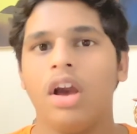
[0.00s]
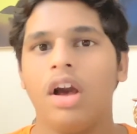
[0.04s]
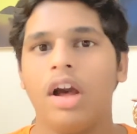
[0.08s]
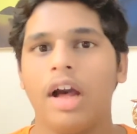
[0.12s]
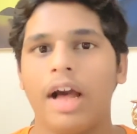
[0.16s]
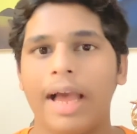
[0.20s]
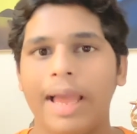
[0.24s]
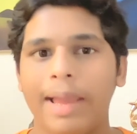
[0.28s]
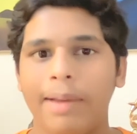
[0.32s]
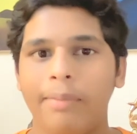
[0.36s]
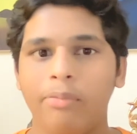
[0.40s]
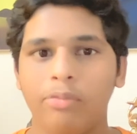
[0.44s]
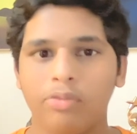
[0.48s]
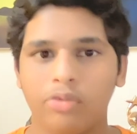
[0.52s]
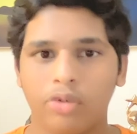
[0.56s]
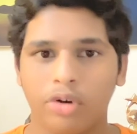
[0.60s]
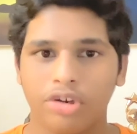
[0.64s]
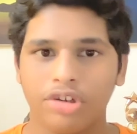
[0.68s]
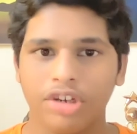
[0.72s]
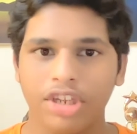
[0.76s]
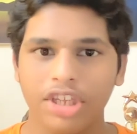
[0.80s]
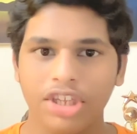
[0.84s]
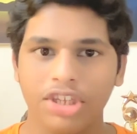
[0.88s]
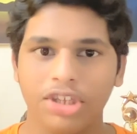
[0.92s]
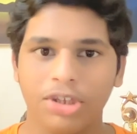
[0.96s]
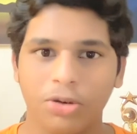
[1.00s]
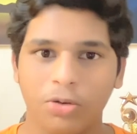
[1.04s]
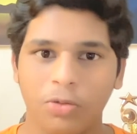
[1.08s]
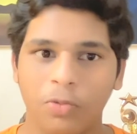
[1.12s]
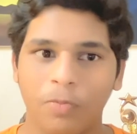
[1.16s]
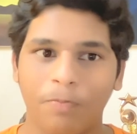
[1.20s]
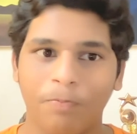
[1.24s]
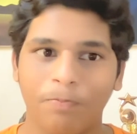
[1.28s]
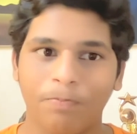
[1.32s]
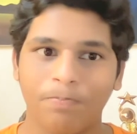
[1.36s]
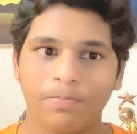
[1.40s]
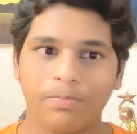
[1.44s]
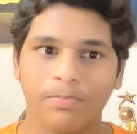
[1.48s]
I am warning you,
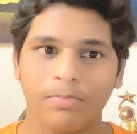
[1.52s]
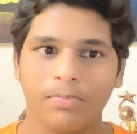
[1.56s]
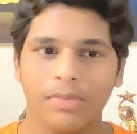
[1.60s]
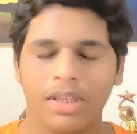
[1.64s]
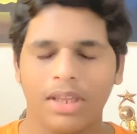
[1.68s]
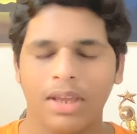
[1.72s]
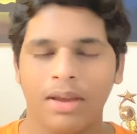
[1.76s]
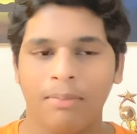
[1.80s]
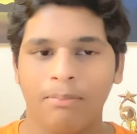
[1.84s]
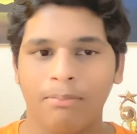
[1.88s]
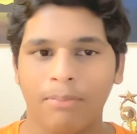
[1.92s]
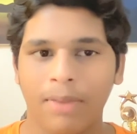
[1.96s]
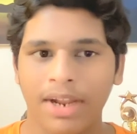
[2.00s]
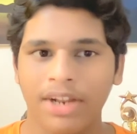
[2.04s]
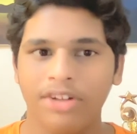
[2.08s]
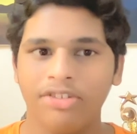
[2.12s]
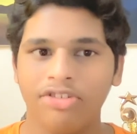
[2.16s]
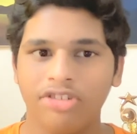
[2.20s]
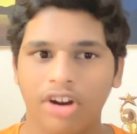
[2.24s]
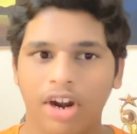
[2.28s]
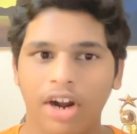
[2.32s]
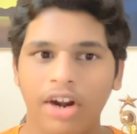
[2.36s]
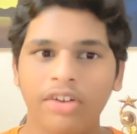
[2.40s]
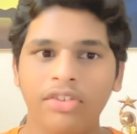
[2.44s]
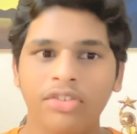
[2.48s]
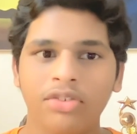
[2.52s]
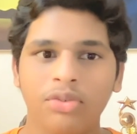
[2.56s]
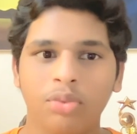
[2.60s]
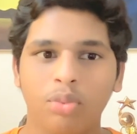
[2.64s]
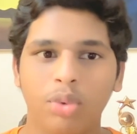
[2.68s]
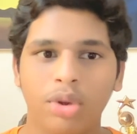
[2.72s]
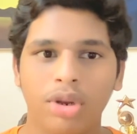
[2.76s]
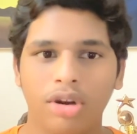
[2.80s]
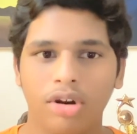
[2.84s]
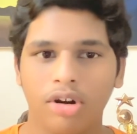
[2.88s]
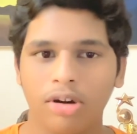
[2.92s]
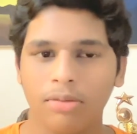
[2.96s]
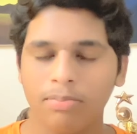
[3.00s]
my charts
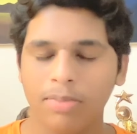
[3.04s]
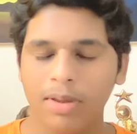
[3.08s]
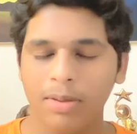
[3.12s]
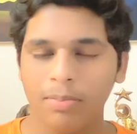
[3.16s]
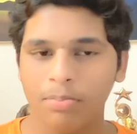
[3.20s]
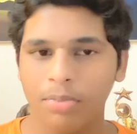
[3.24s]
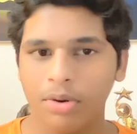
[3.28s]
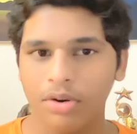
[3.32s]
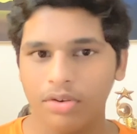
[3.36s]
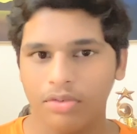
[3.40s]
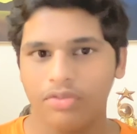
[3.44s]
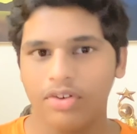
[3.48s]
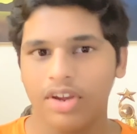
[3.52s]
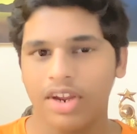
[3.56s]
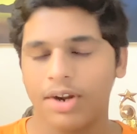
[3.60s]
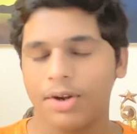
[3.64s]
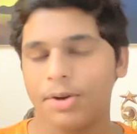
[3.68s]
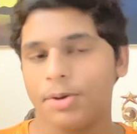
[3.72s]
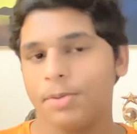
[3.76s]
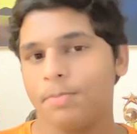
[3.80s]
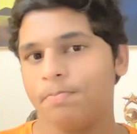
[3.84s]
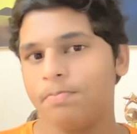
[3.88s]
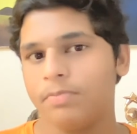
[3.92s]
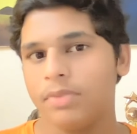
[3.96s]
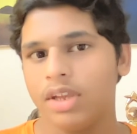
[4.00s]
will not be perfect.